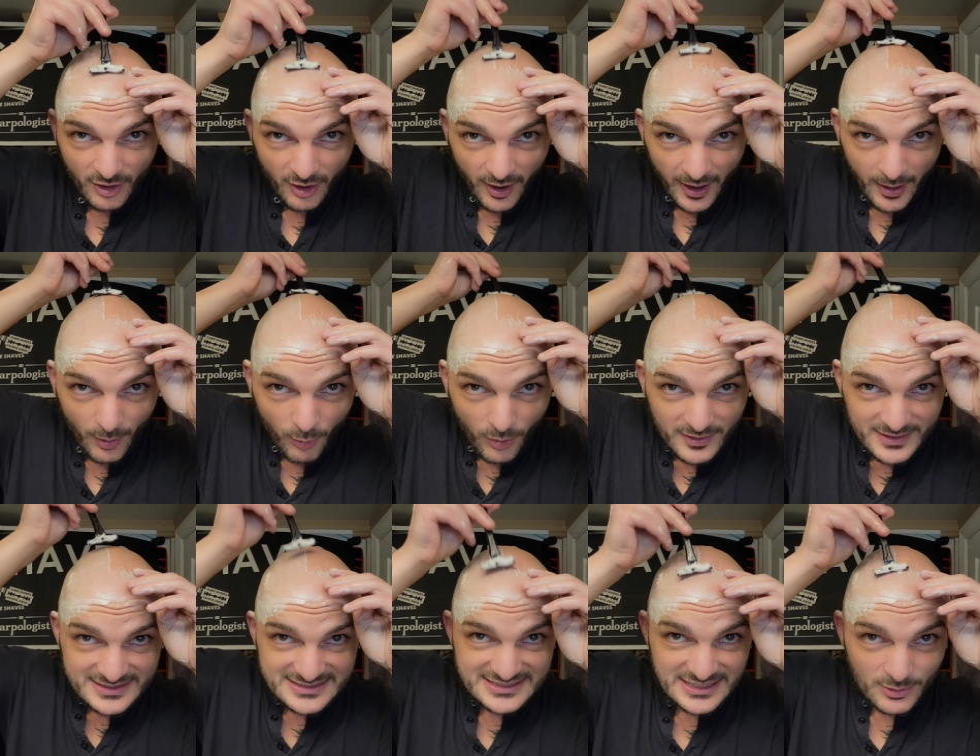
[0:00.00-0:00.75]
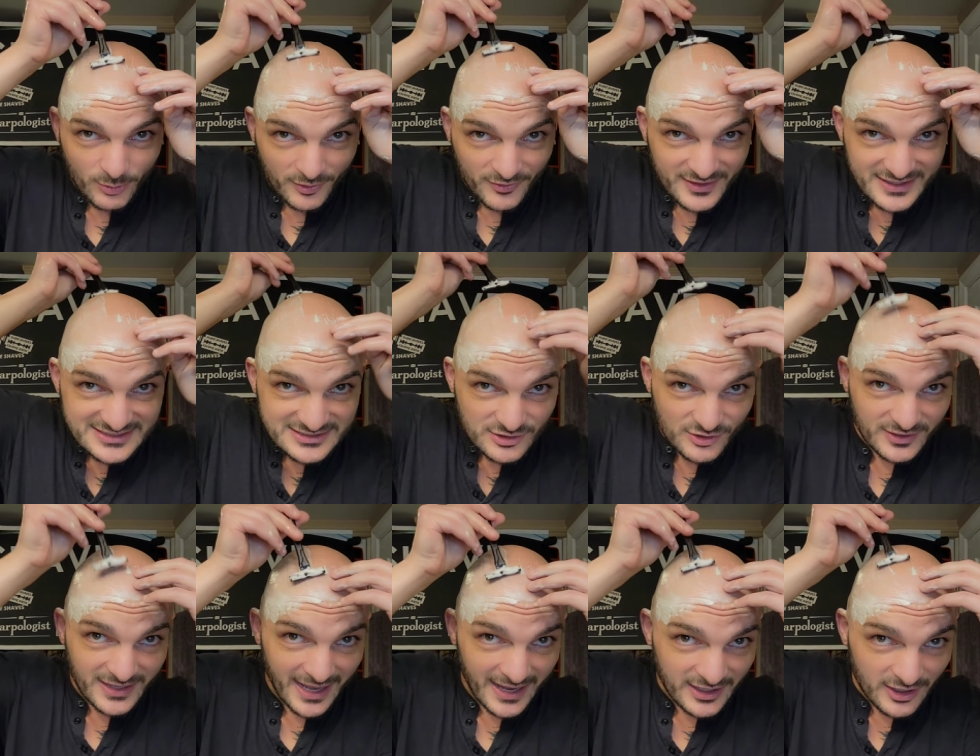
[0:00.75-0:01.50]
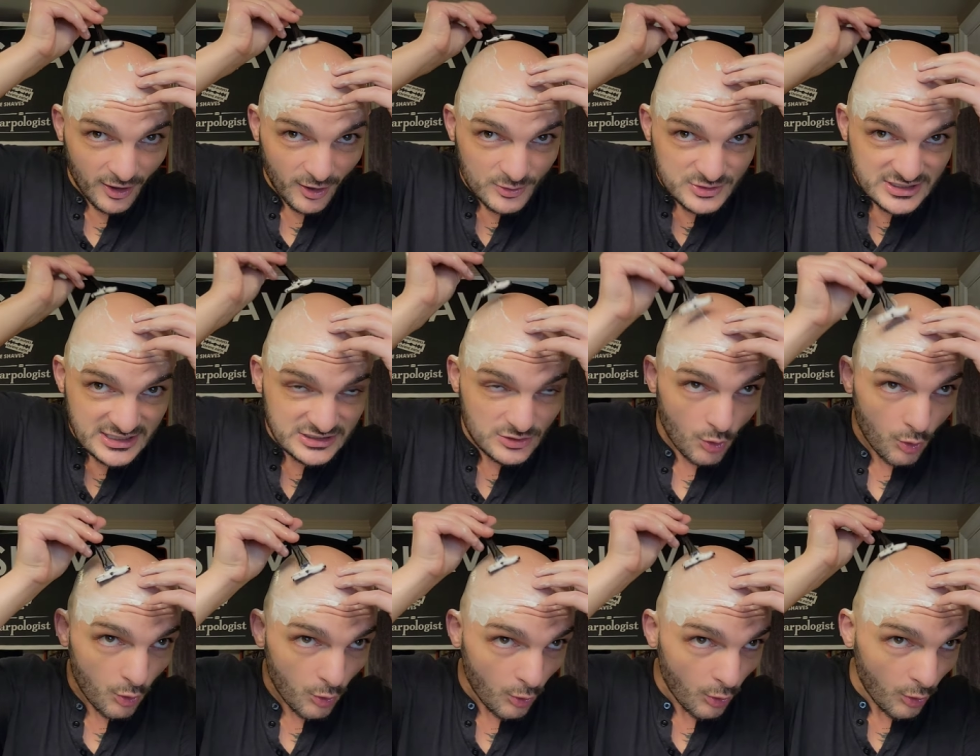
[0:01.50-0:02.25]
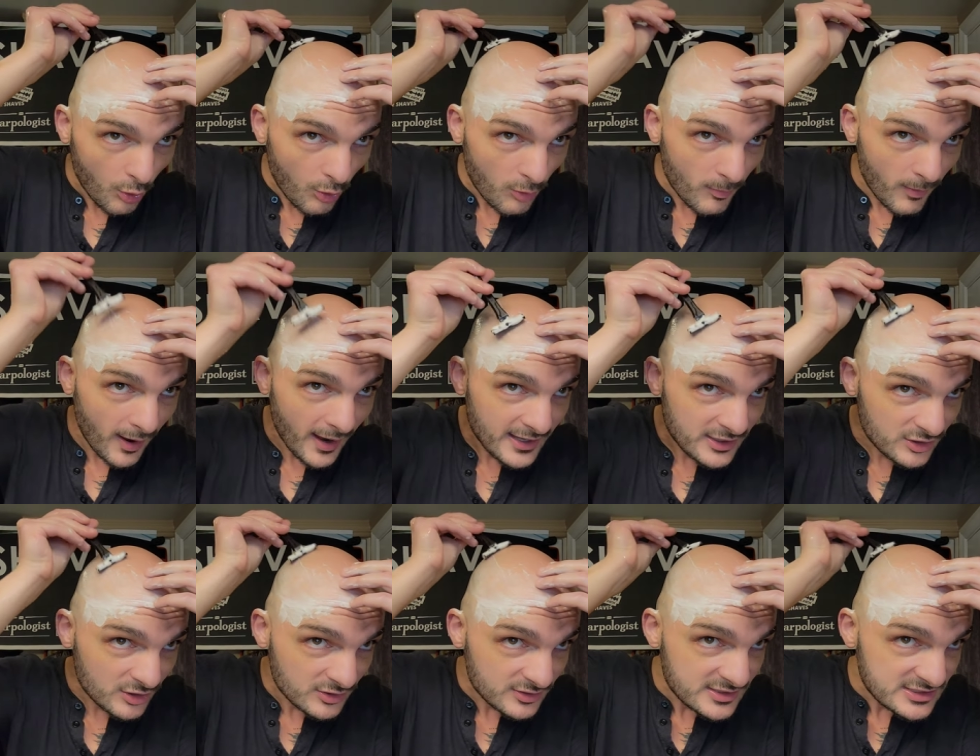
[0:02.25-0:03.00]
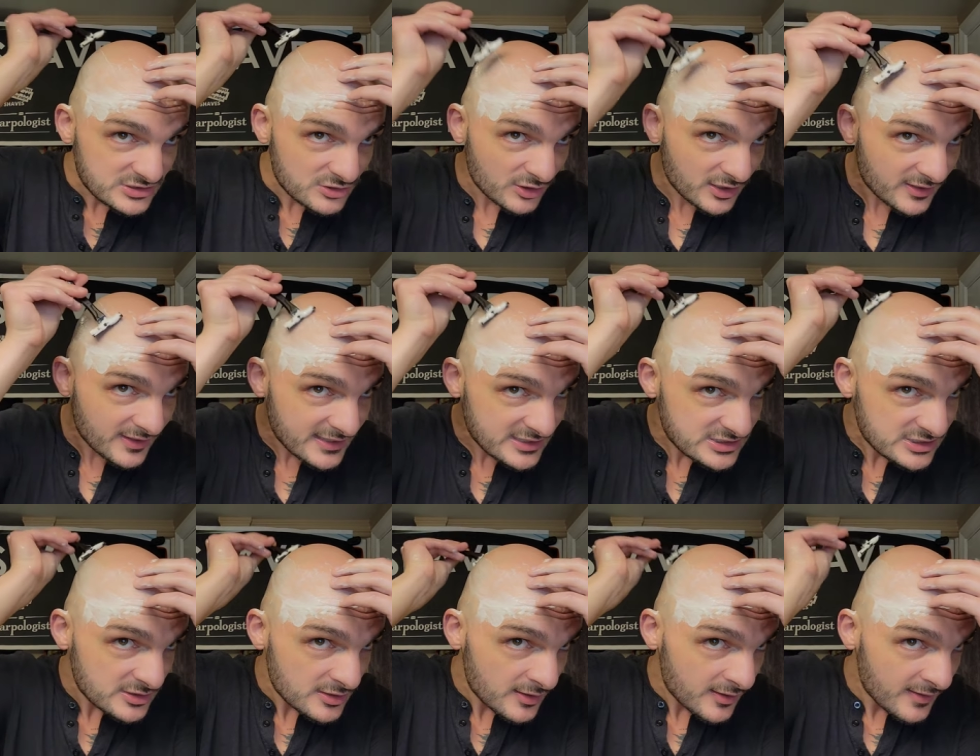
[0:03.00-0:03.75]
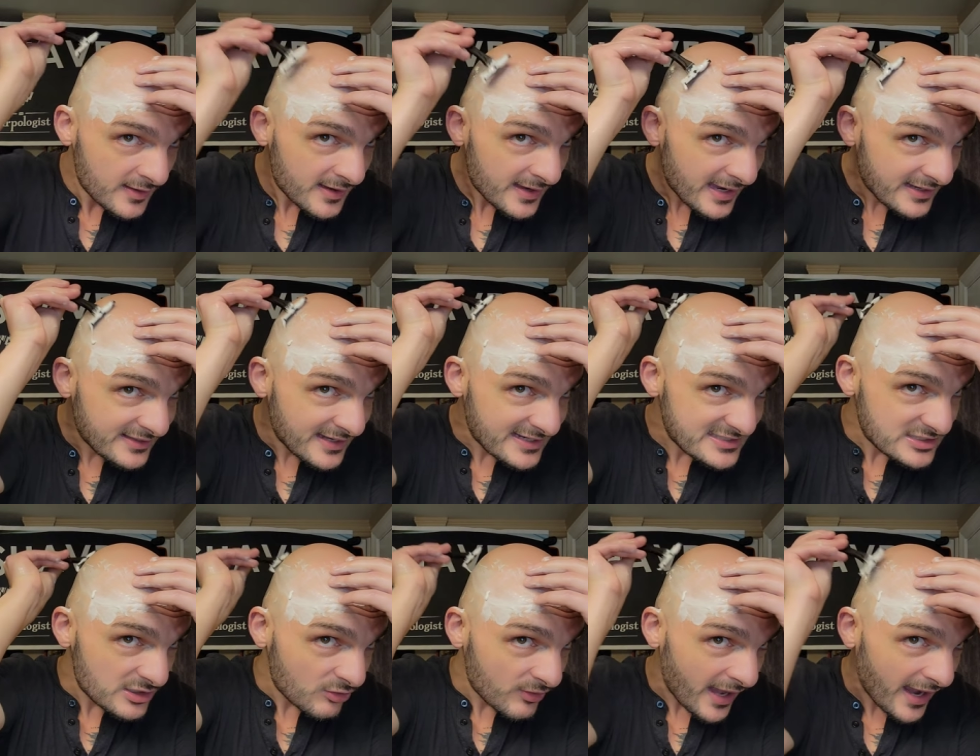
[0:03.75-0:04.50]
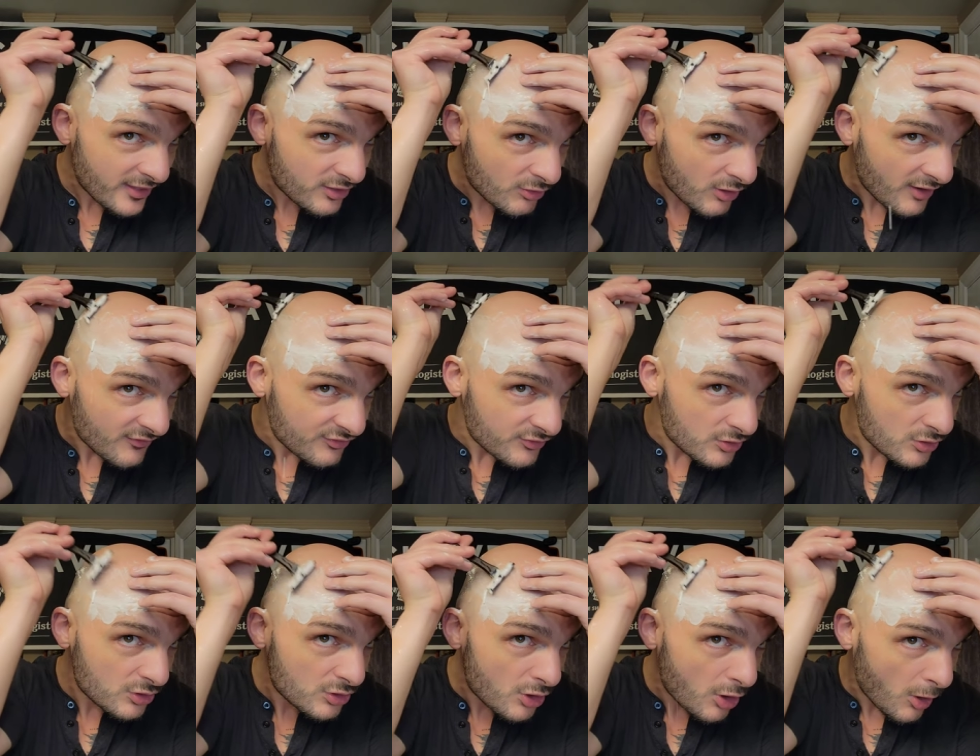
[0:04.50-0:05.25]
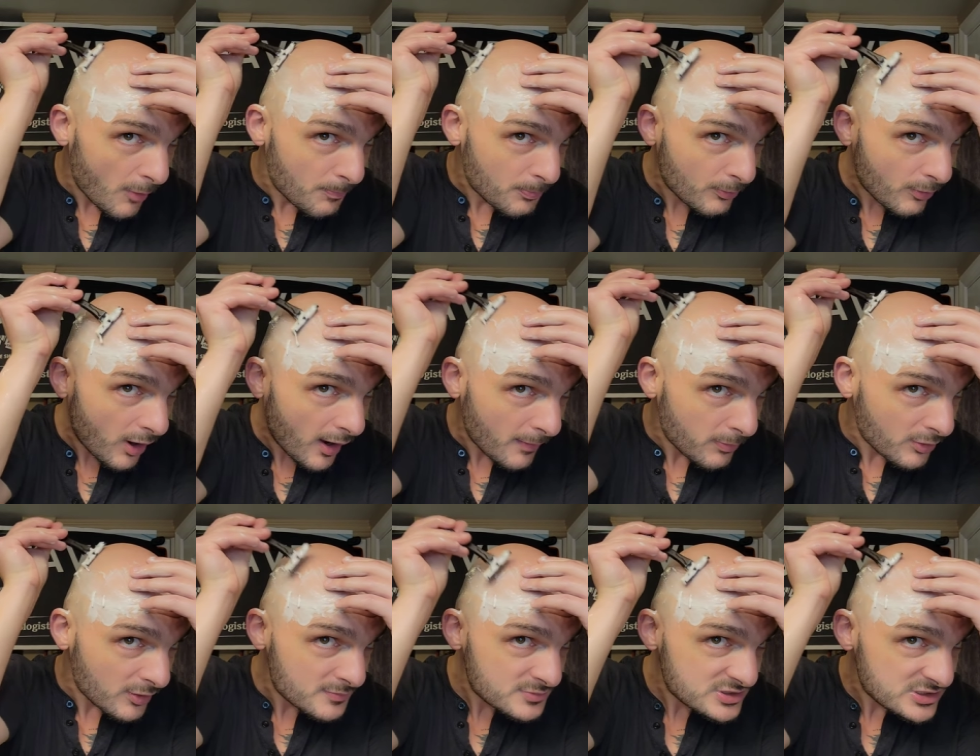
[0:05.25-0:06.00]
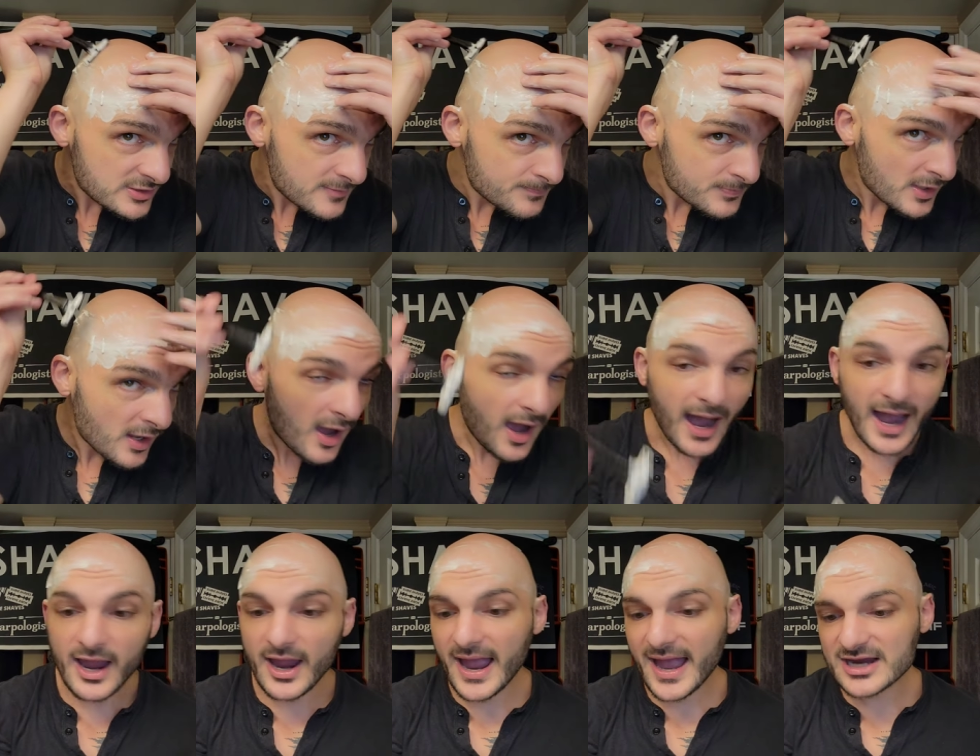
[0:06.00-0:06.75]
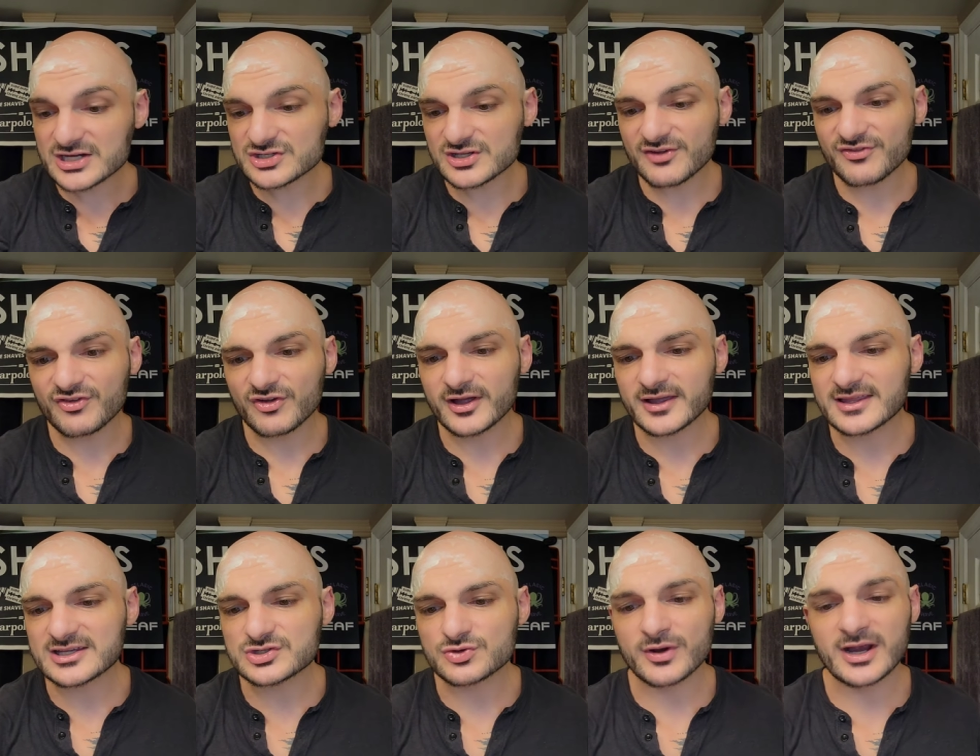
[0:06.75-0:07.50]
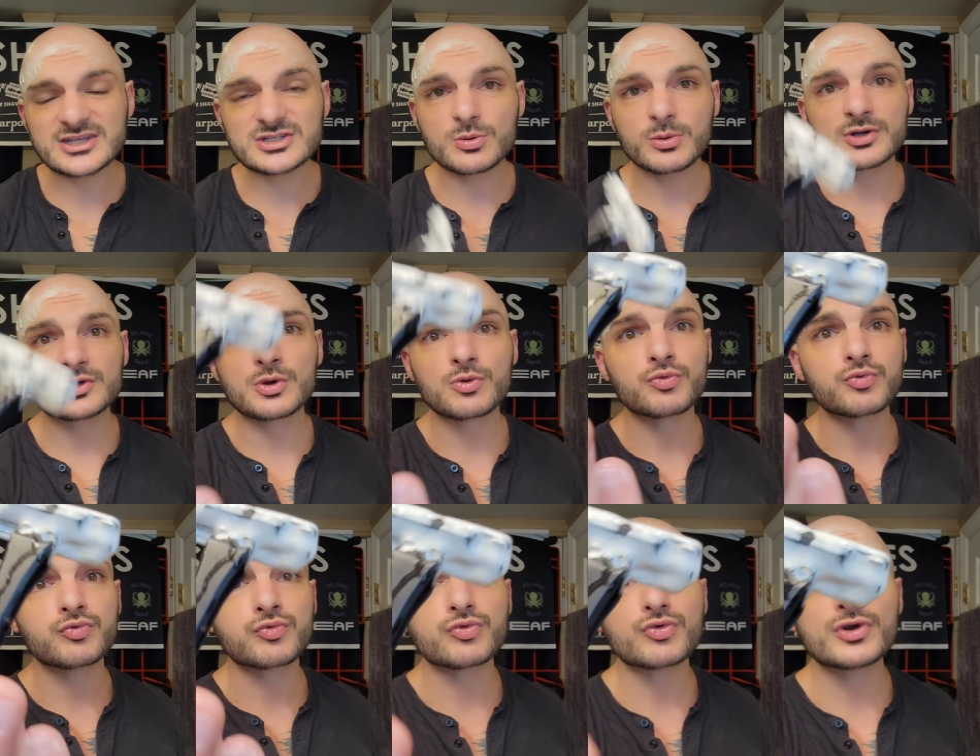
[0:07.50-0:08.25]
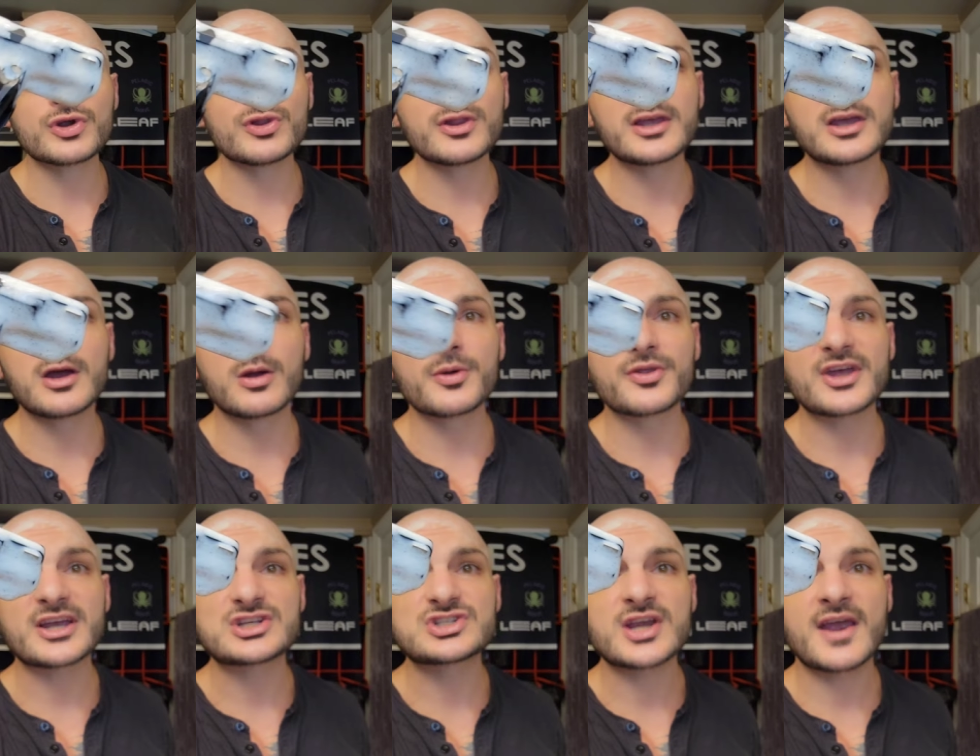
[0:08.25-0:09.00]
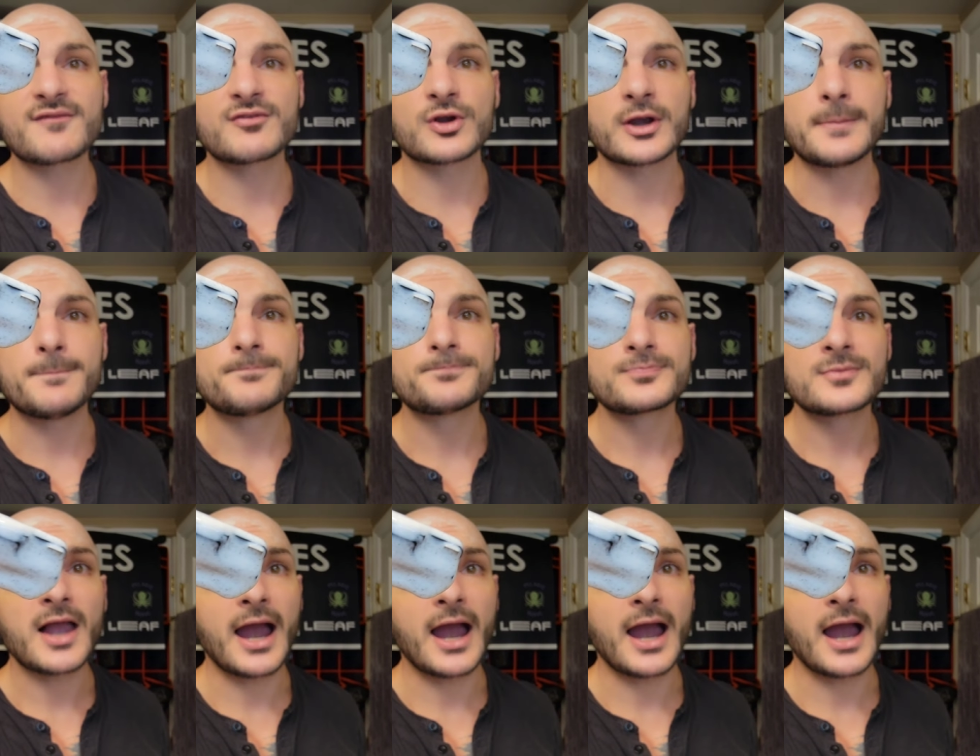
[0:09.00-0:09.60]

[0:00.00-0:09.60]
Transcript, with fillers: I want to see where this little guy goes because, oh my goodness, look at this. It takes the lather off, no problems. I actually feel like this razor would do really good with like shave cream.